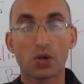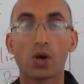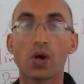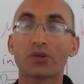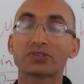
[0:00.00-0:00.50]

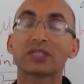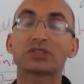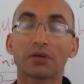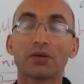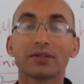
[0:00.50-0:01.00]
or
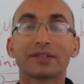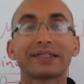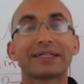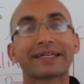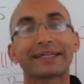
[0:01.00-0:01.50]

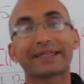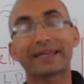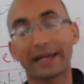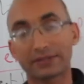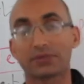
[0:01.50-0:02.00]
central
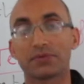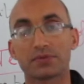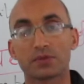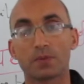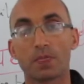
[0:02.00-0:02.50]

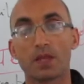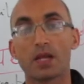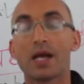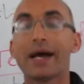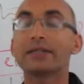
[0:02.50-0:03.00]
characters.
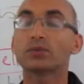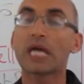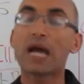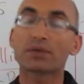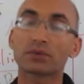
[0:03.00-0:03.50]
And we
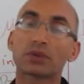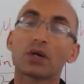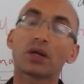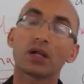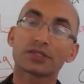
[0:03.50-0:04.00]
have what we
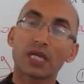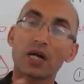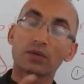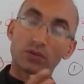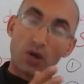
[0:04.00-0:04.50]
call
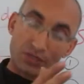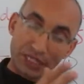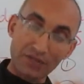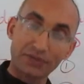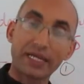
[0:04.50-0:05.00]
also, on
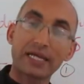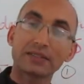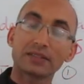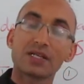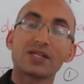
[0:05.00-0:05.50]
the other
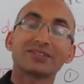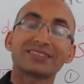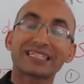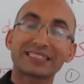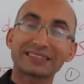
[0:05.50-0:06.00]
hand,
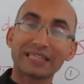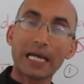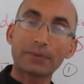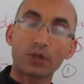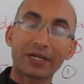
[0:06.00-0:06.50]
second
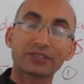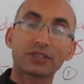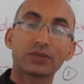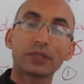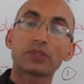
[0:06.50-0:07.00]
type or
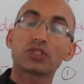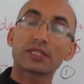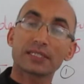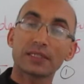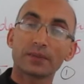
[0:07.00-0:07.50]
category, which
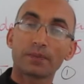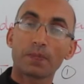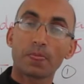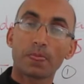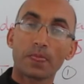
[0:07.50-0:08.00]
is
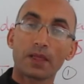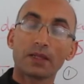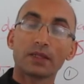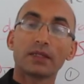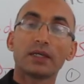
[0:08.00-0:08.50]

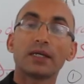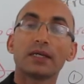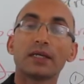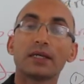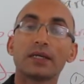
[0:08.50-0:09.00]

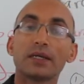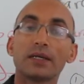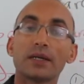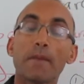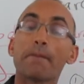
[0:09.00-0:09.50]

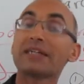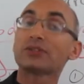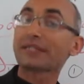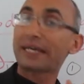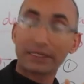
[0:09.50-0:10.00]

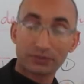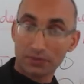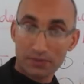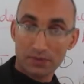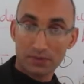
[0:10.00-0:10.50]
minor
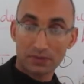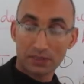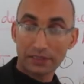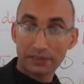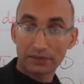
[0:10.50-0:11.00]
characters,
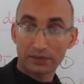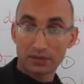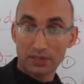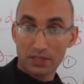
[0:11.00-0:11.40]
clear.